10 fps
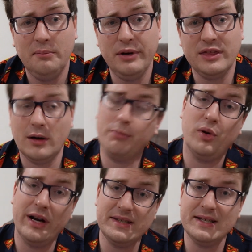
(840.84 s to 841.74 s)
but their
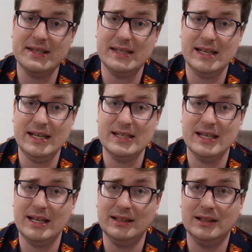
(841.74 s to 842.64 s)
presence
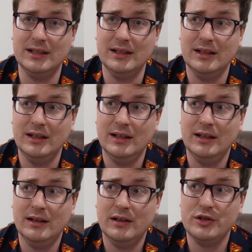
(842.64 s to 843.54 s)
isn't
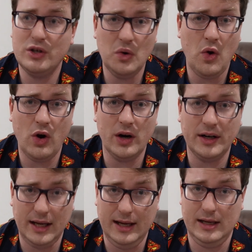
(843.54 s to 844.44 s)

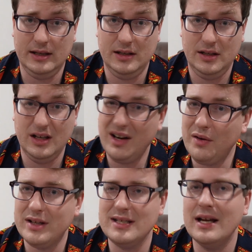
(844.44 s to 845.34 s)
shoehorned in. You
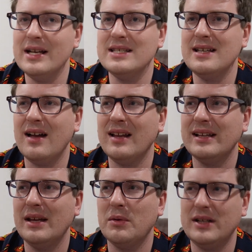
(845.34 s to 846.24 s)
know, it's not
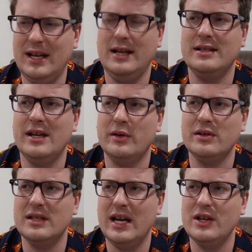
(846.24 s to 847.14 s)
like they were taking center
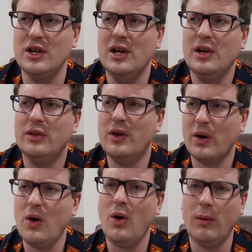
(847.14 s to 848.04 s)
stage.
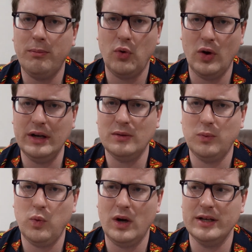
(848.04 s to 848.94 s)
Their whole point
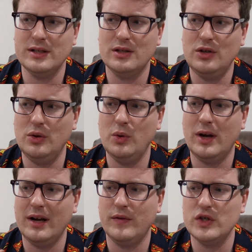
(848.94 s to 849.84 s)
was to
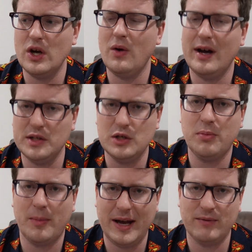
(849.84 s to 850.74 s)
kind of show how
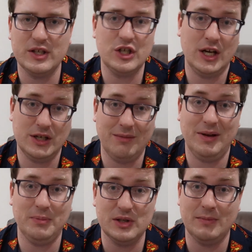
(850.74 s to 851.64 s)
Superman was changing
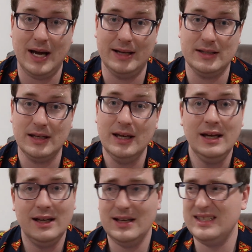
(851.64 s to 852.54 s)
people's minds,
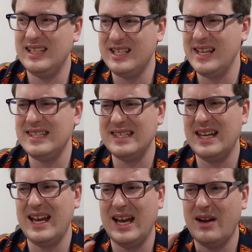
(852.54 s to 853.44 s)
because the Justice
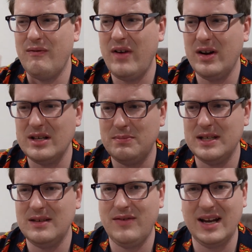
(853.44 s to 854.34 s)
Gang had a very
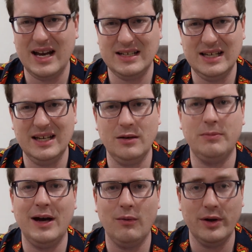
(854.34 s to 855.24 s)
specific idea
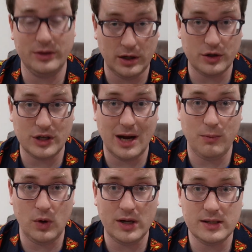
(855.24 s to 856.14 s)
about what their
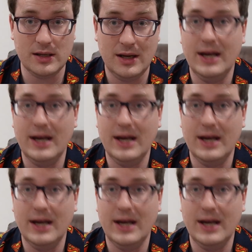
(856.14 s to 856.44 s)
job was